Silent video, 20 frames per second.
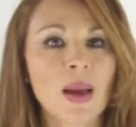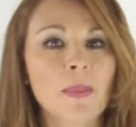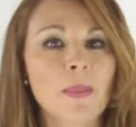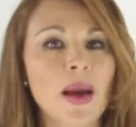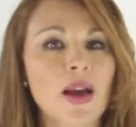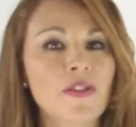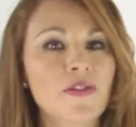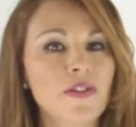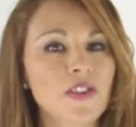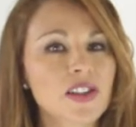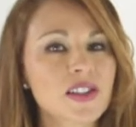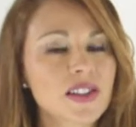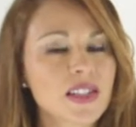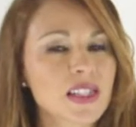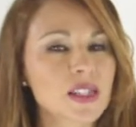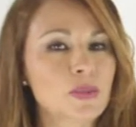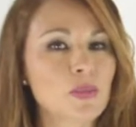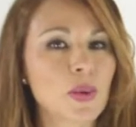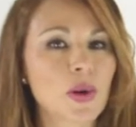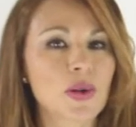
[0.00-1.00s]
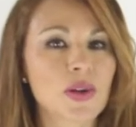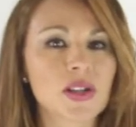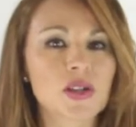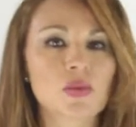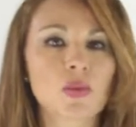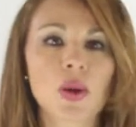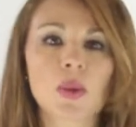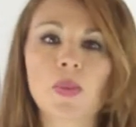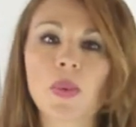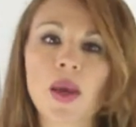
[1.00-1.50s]
My first experience
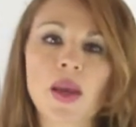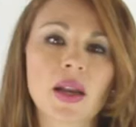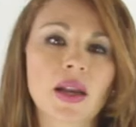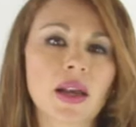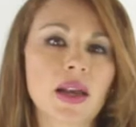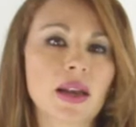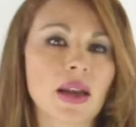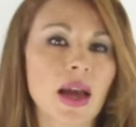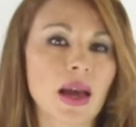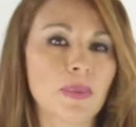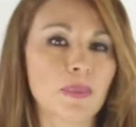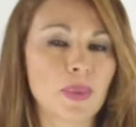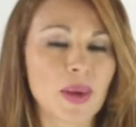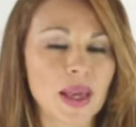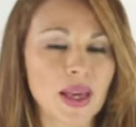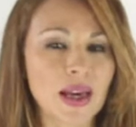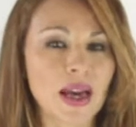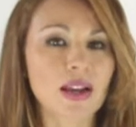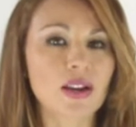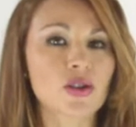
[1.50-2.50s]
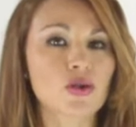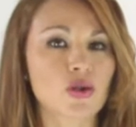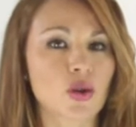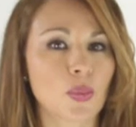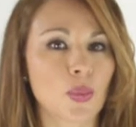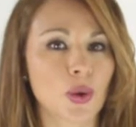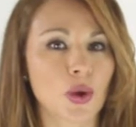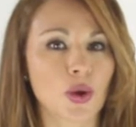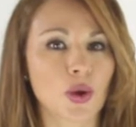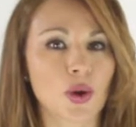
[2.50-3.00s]
with being an
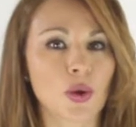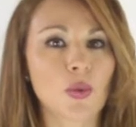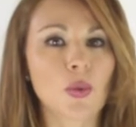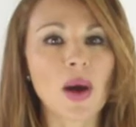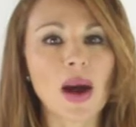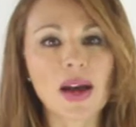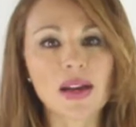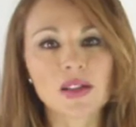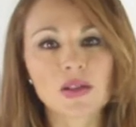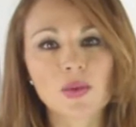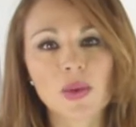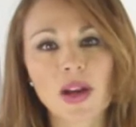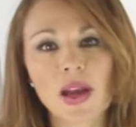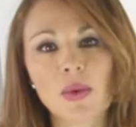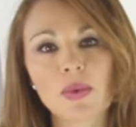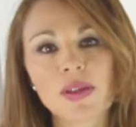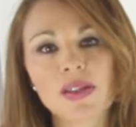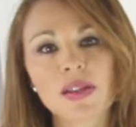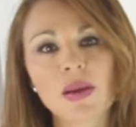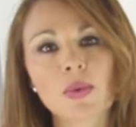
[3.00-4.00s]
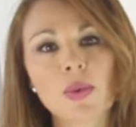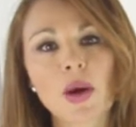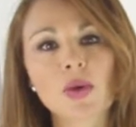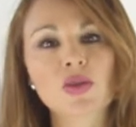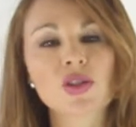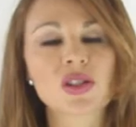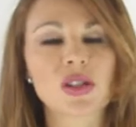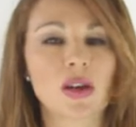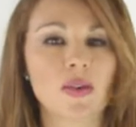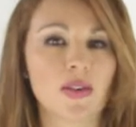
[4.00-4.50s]
entrepreneur was when I was around
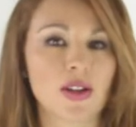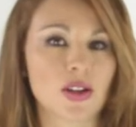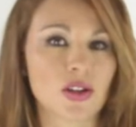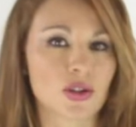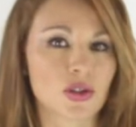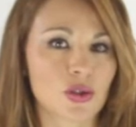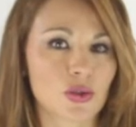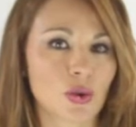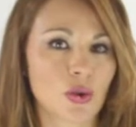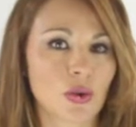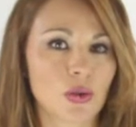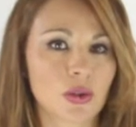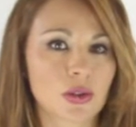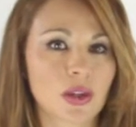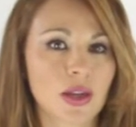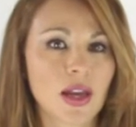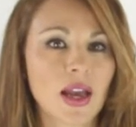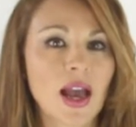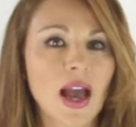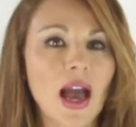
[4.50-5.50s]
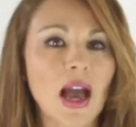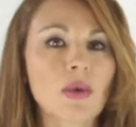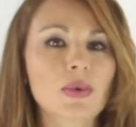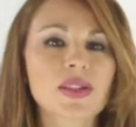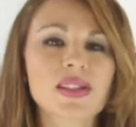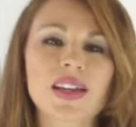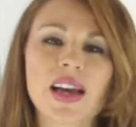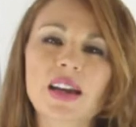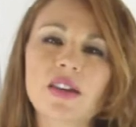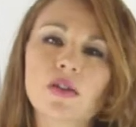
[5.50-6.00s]
7 years old. I
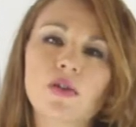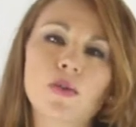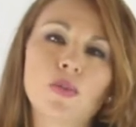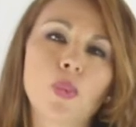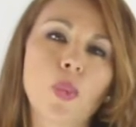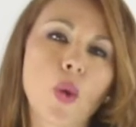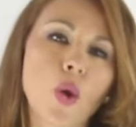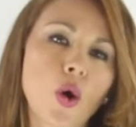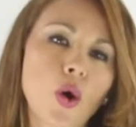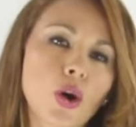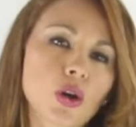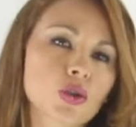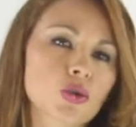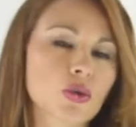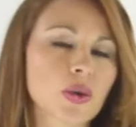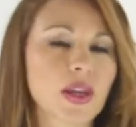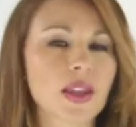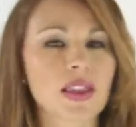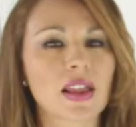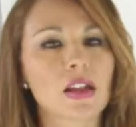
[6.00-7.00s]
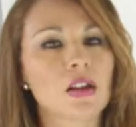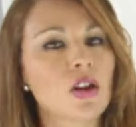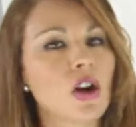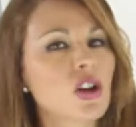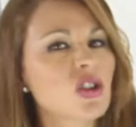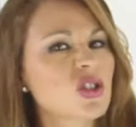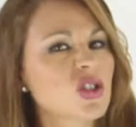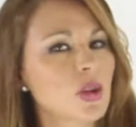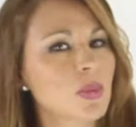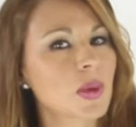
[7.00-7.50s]
was kind of bored during the
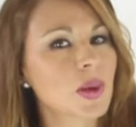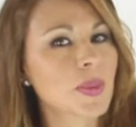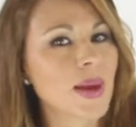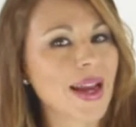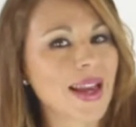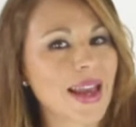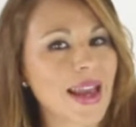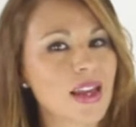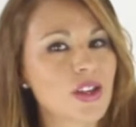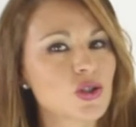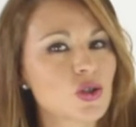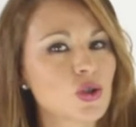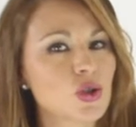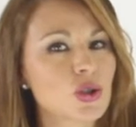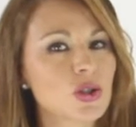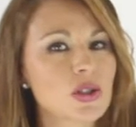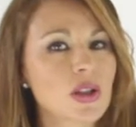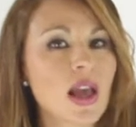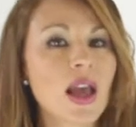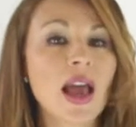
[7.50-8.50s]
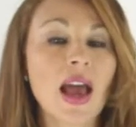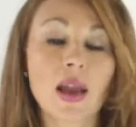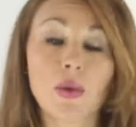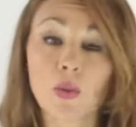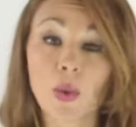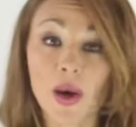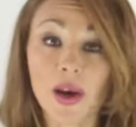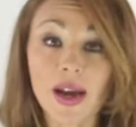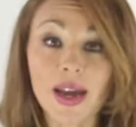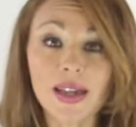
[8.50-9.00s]
long summer vacations, and
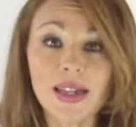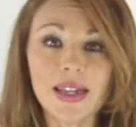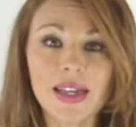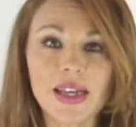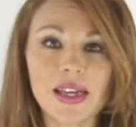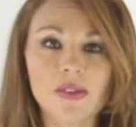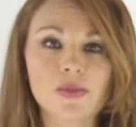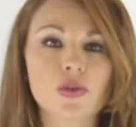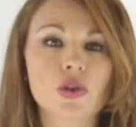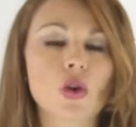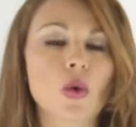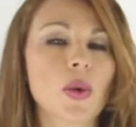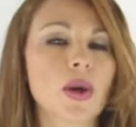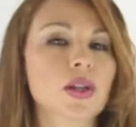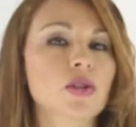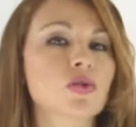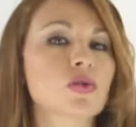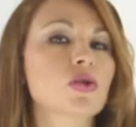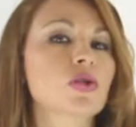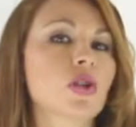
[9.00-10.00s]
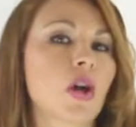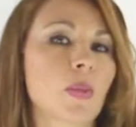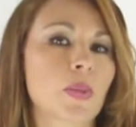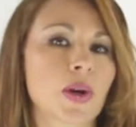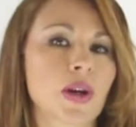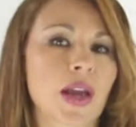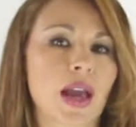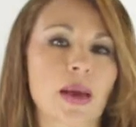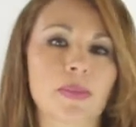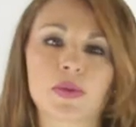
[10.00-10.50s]
where I lived, going to
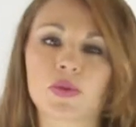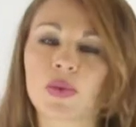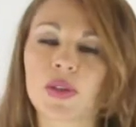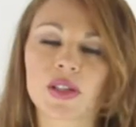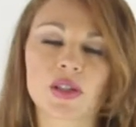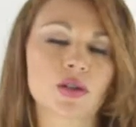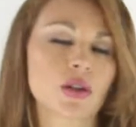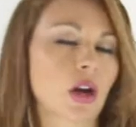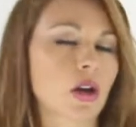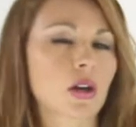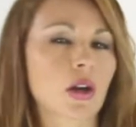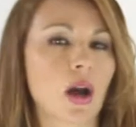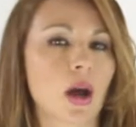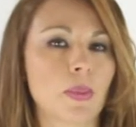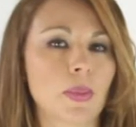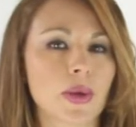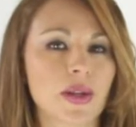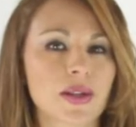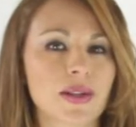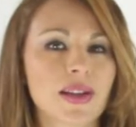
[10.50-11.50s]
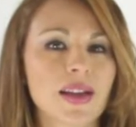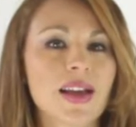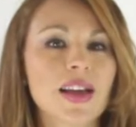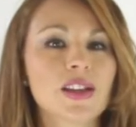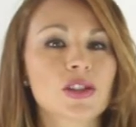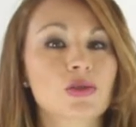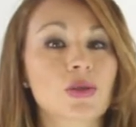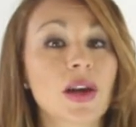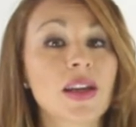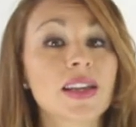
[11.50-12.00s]
summer camps was not common.
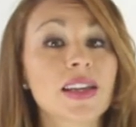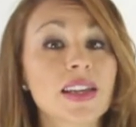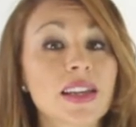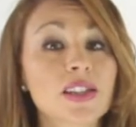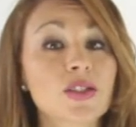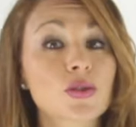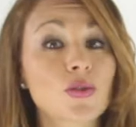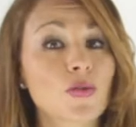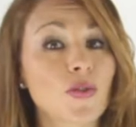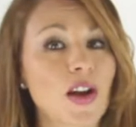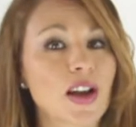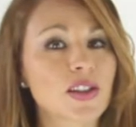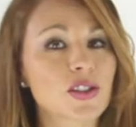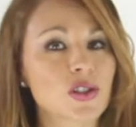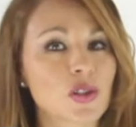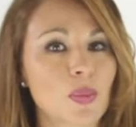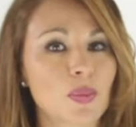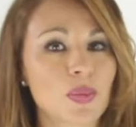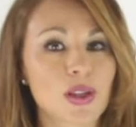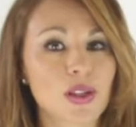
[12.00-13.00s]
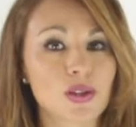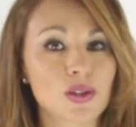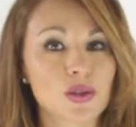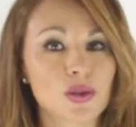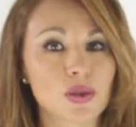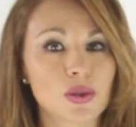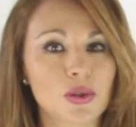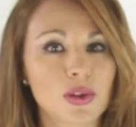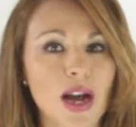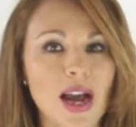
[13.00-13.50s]
So I needed to find something to
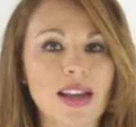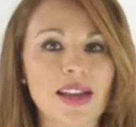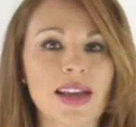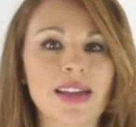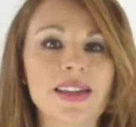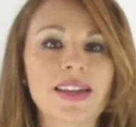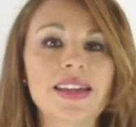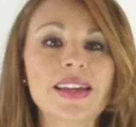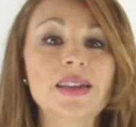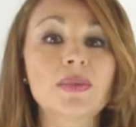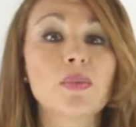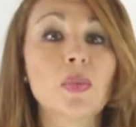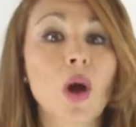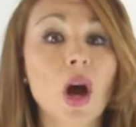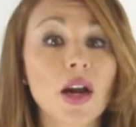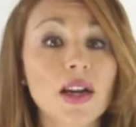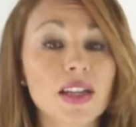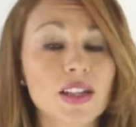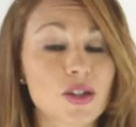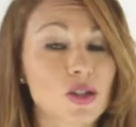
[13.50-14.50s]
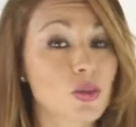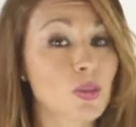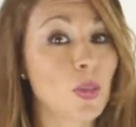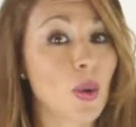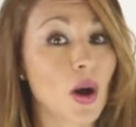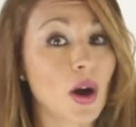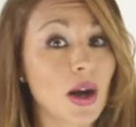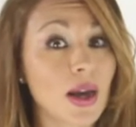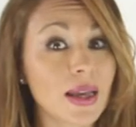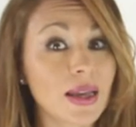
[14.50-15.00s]
do, and I needed money to
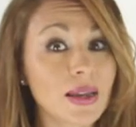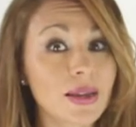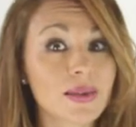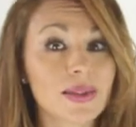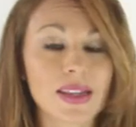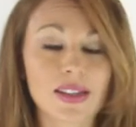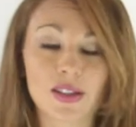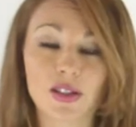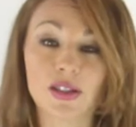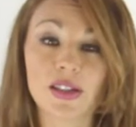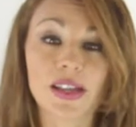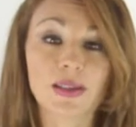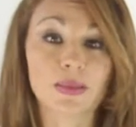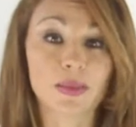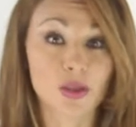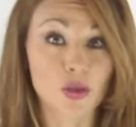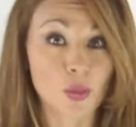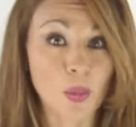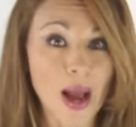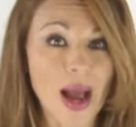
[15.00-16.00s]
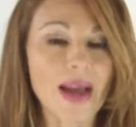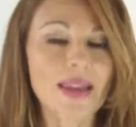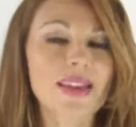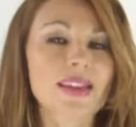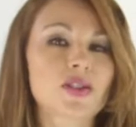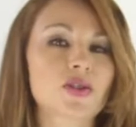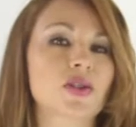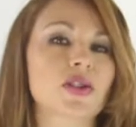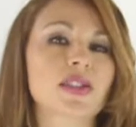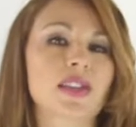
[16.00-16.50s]
buy
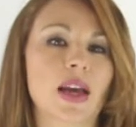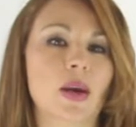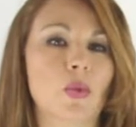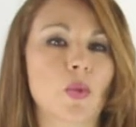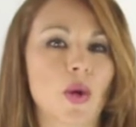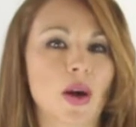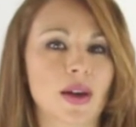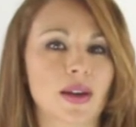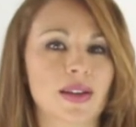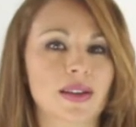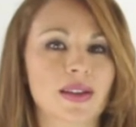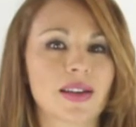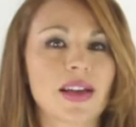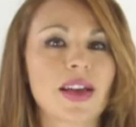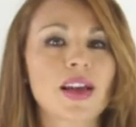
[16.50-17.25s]
the toys I wanted.